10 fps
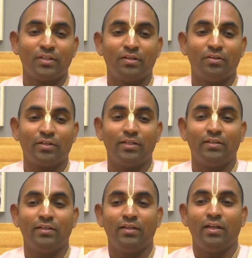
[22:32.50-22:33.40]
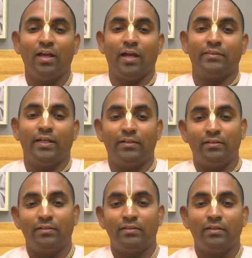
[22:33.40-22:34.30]
Okay, and
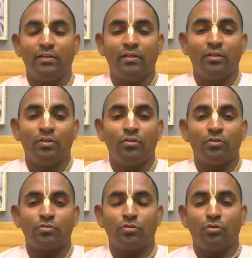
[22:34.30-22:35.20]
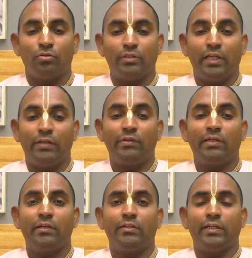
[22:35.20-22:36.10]
then so the living
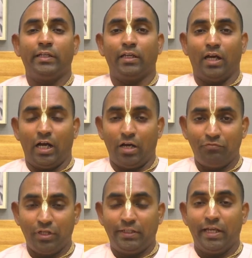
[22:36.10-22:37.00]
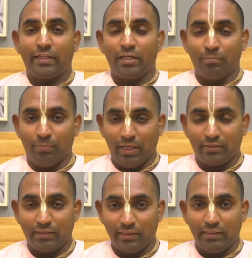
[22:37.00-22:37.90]
entity, after taking
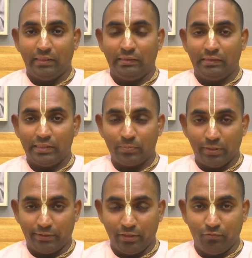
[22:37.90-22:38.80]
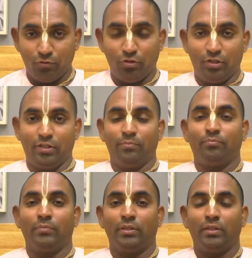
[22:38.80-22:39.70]
birth in this material world,
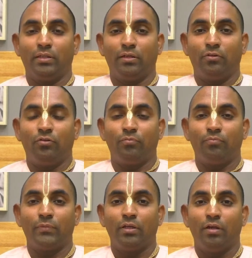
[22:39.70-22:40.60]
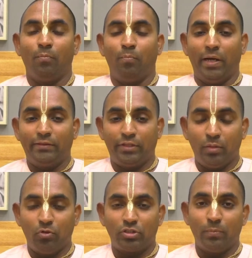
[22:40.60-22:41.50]
by three
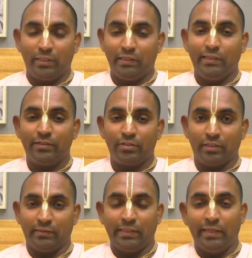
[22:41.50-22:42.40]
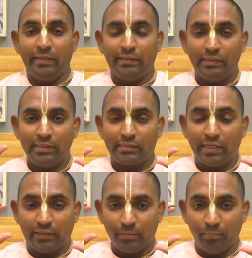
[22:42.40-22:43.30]
modes of material nature, the intelligence
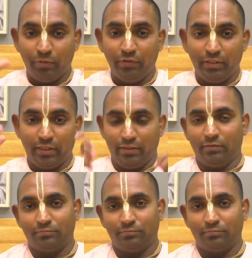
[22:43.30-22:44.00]
get bewildered,